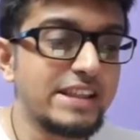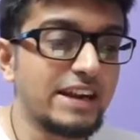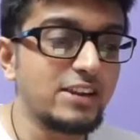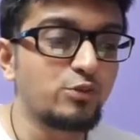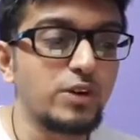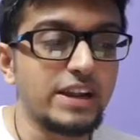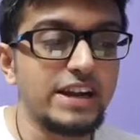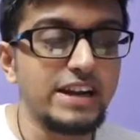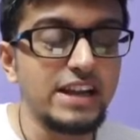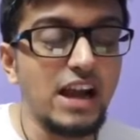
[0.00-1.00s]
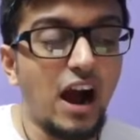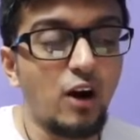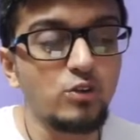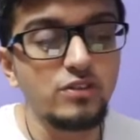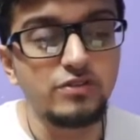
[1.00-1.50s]
That is, we are getting
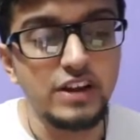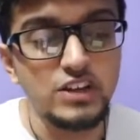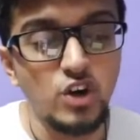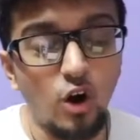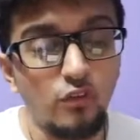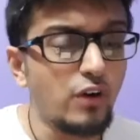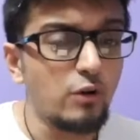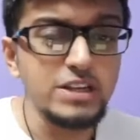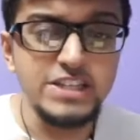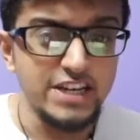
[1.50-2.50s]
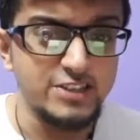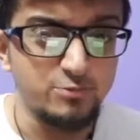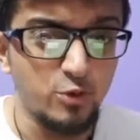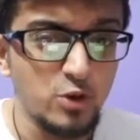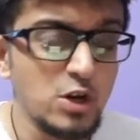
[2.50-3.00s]
out of range of our
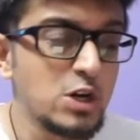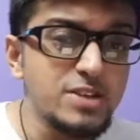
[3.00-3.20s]
chessboard,